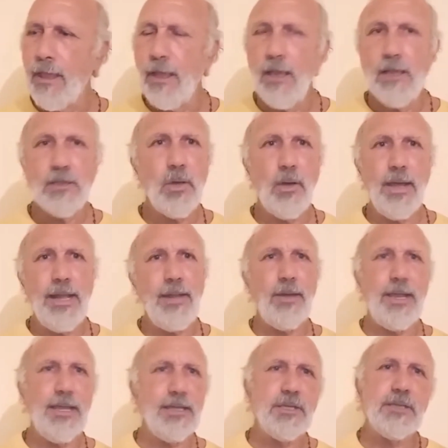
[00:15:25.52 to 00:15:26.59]
So
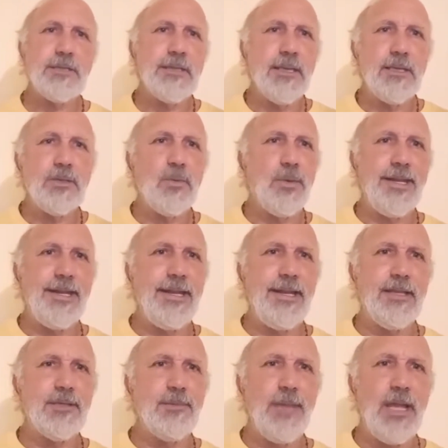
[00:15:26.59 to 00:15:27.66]
anyway, it just is what it
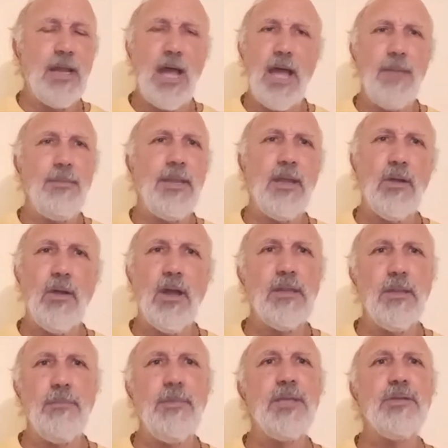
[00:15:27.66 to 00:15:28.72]
is, man. I'm here
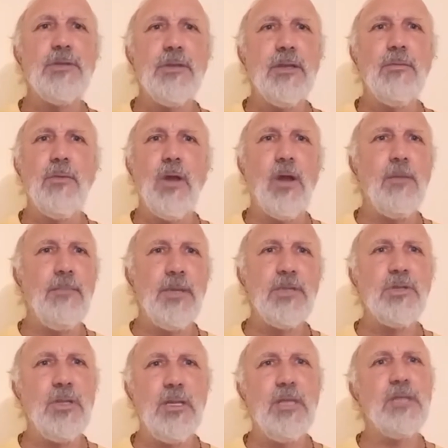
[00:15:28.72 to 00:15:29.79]
on the mission, where our
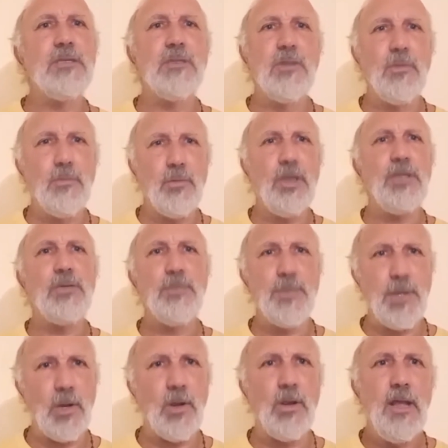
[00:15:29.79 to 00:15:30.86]
mission is to preach
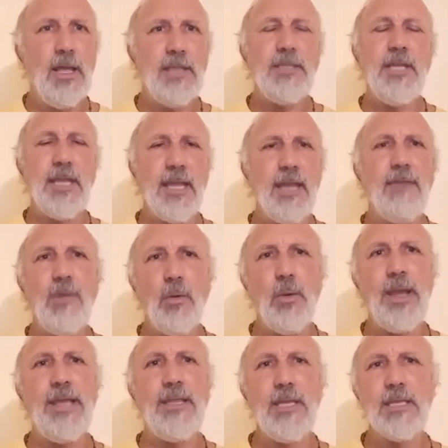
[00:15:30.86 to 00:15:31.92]
pure, to give
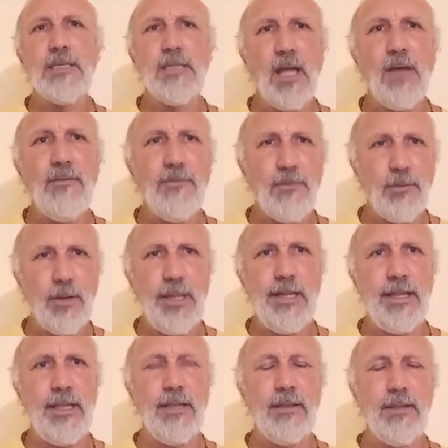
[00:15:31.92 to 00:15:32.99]
away this love
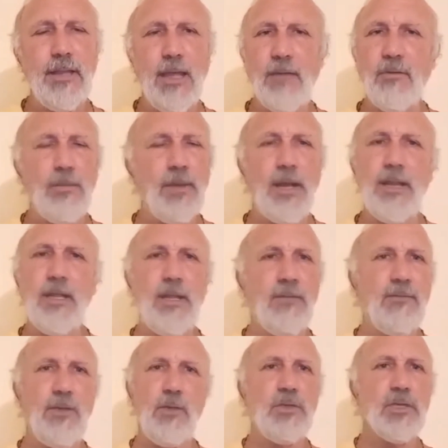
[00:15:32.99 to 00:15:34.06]
freely. Everybody,
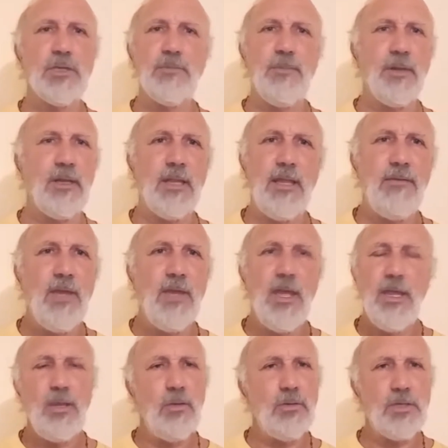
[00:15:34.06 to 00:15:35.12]
if you just
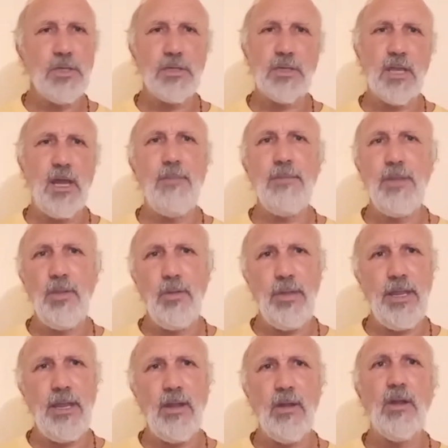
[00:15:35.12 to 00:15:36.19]
believe, you just come, you
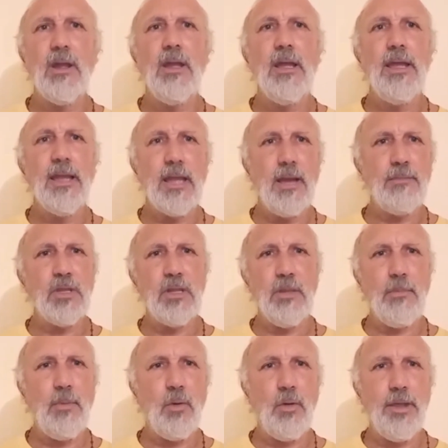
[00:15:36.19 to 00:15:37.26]
hear, come to the
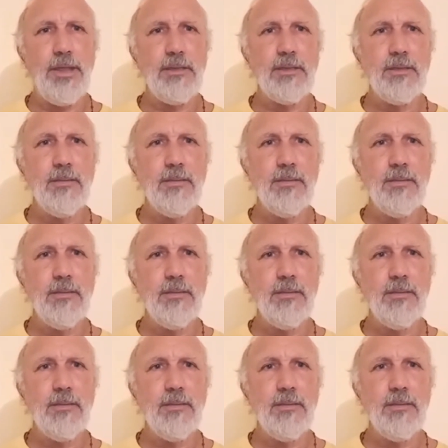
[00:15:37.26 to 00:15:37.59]
point